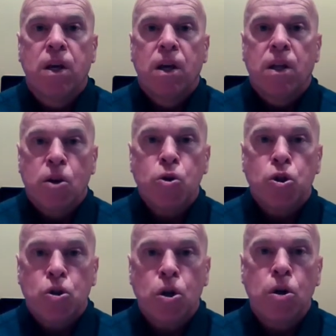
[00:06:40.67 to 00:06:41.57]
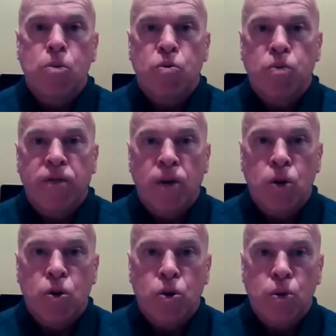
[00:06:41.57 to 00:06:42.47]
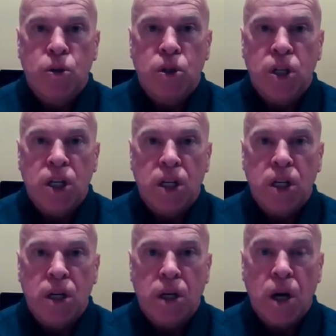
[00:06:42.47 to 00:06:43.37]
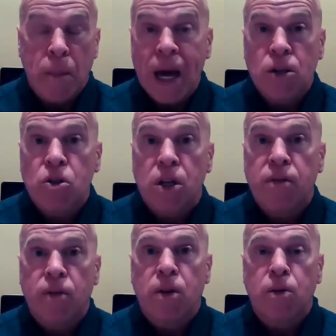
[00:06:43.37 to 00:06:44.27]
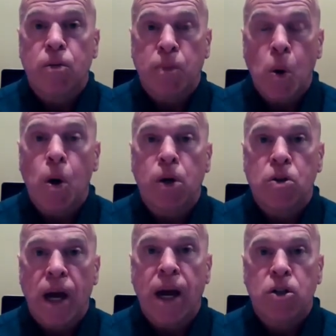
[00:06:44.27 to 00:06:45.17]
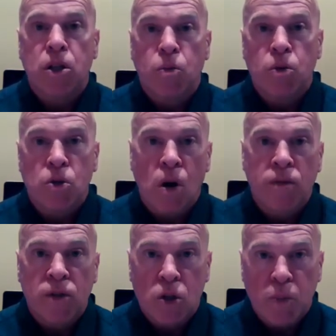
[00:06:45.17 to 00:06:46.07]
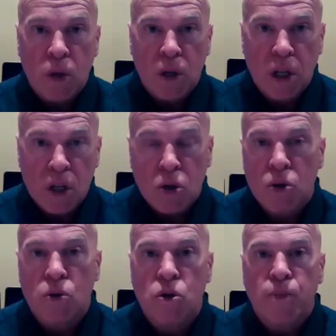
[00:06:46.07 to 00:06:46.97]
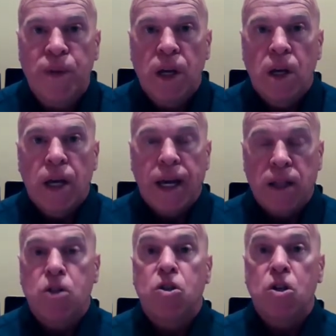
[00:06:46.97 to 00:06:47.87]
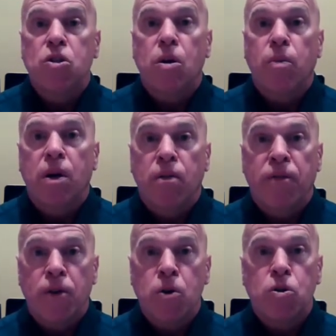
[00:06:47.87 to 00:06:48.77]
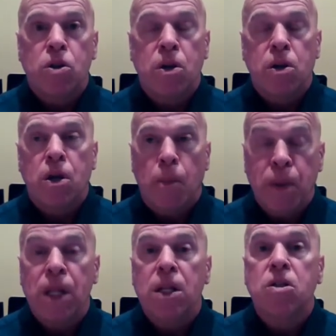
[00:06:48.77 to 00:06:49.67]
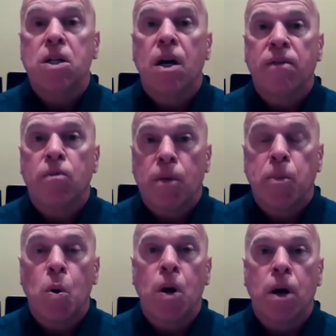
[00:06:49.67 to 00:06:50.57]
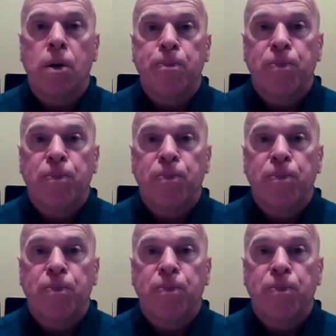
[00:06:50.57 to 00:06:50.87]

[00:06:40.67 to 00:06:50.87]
those terms refer to the capacity for the report to actually resolve disputed issues in the system. It refers to the ability of the report